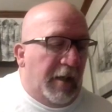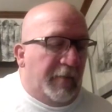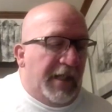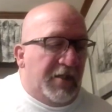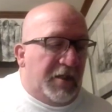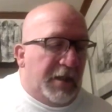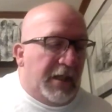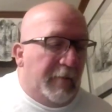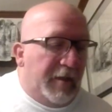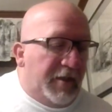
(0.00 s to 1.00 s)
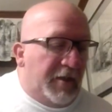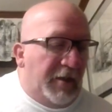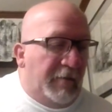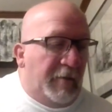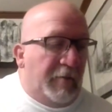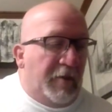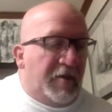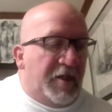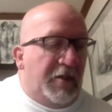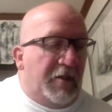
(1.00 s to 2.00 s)
updates are coming. So I've been
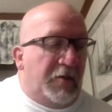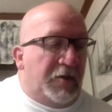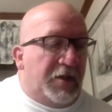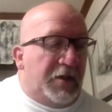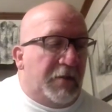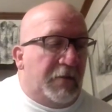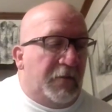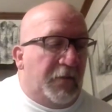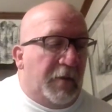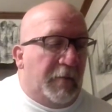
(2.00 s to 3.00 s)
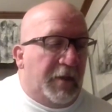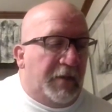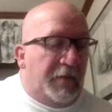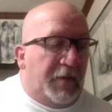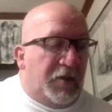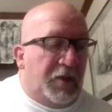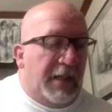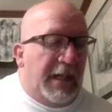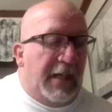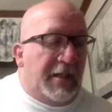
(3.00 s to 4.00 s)
posting those from the
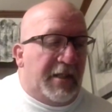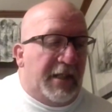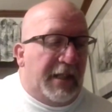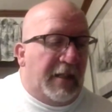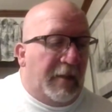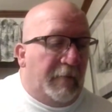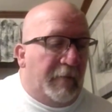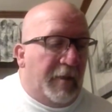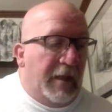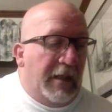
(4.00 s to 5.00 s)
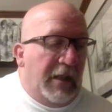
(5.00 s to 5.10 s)
division as they come.